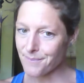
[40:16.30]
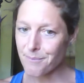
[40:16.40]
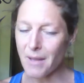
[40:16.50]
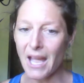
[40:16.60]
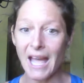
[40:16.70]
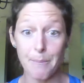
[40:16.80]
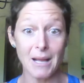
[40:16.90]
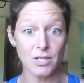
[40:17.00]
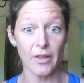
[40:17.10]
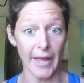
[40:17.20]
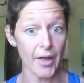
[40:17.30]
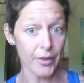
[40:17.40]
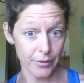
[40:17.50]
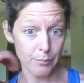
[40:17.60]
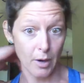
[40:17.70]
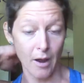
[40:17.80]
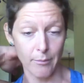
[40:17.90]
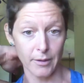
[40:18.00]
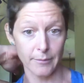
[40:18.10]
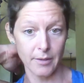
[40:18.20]
mental health
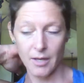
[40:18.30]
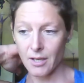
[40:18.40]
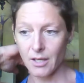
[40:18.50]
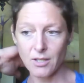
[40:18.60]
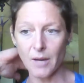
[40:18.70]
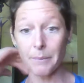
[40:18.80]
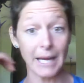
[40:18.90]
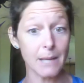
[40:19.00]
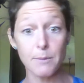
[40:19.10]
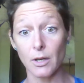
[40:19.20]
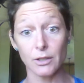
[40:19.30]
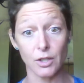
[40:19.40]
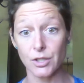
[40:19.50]
problem, because on paper it